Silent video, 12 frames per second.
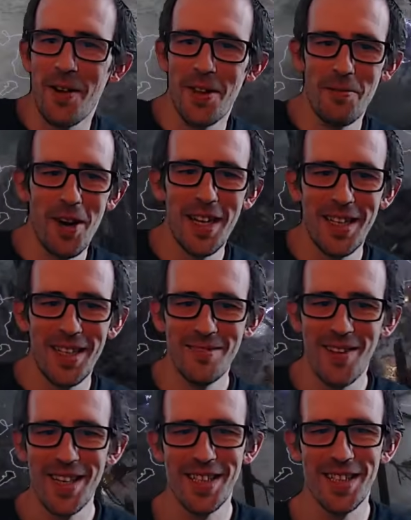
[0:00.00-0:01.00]
other
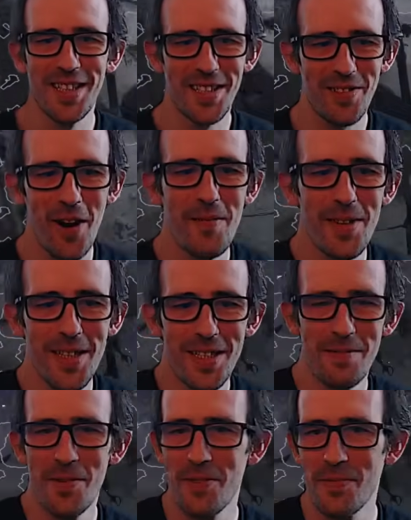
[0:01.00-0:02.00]
way to describe it.
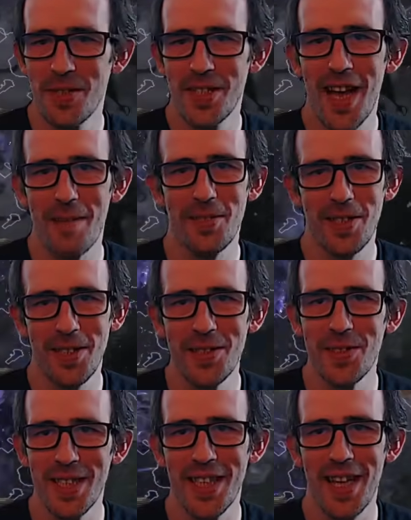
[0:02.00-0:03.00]
The movement's
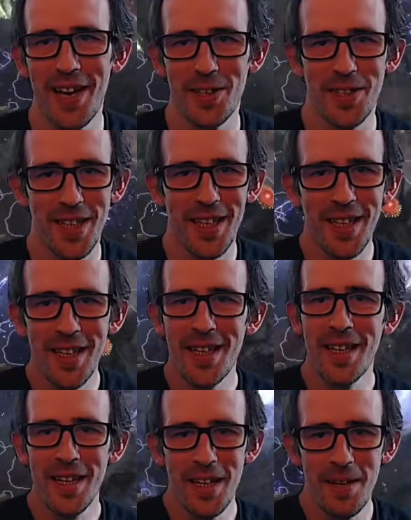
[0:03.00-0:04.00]
absolutely chaotic.
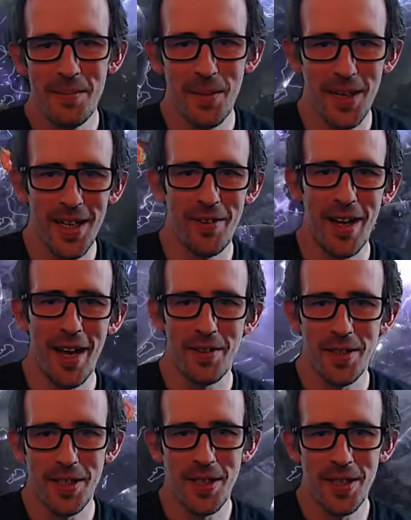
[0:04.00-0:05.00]
We're clearing out
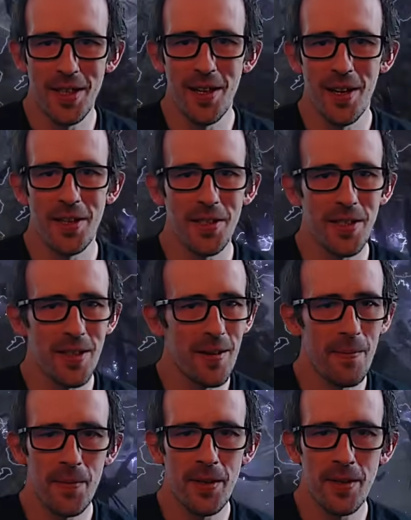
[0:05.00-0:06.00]
this last
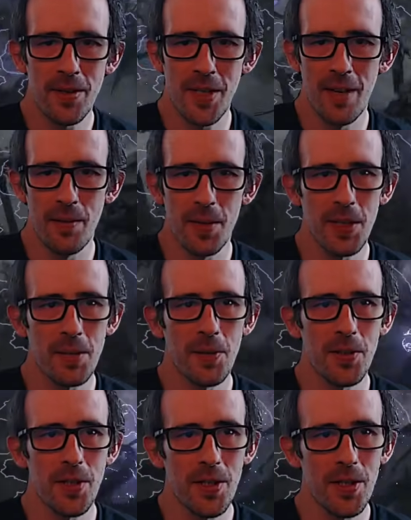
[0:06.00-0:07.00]
set of Abyss
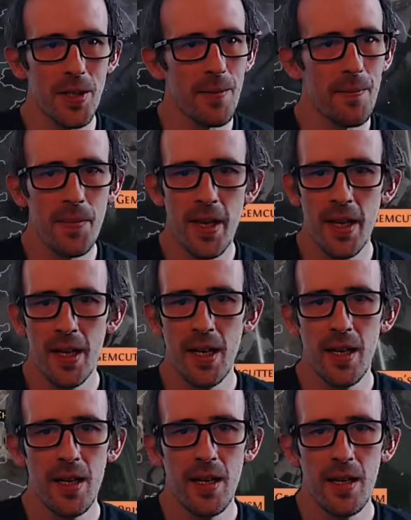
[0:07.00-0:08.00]
monsters.
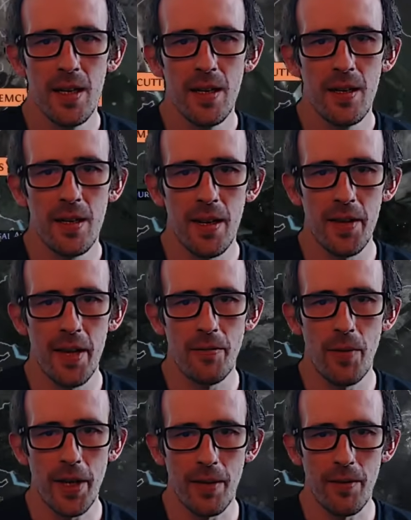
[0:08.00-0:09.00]
And then
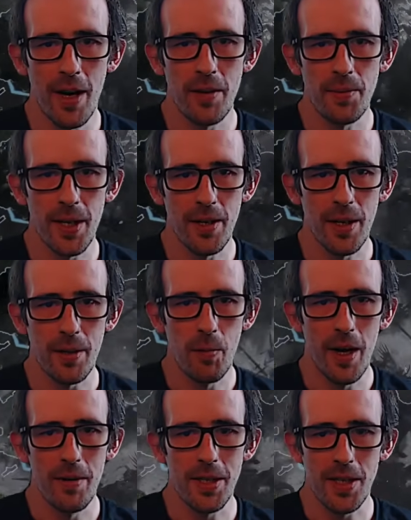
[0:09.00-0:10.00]
running around being like,
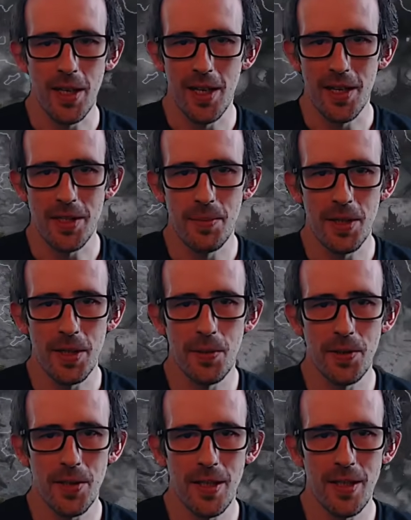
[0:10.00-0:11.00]
where is the last Abyss
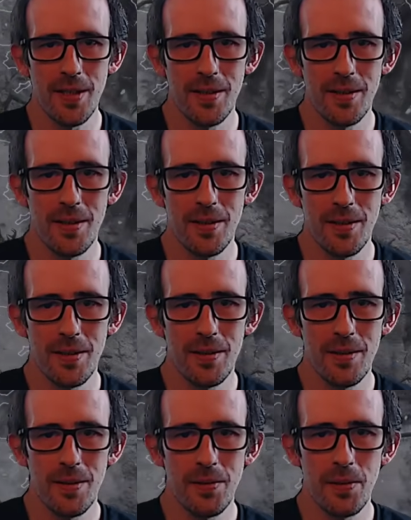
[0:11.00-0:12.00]
monster?
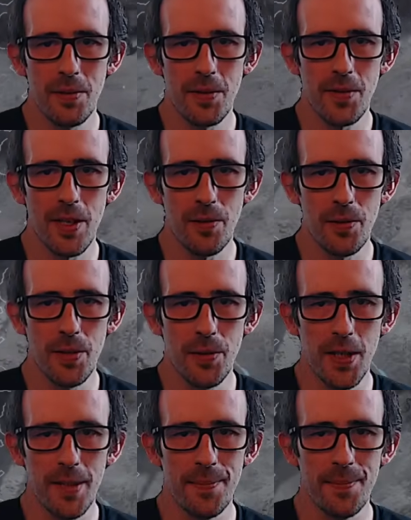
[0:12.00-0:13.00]
Do a bit of slow looting.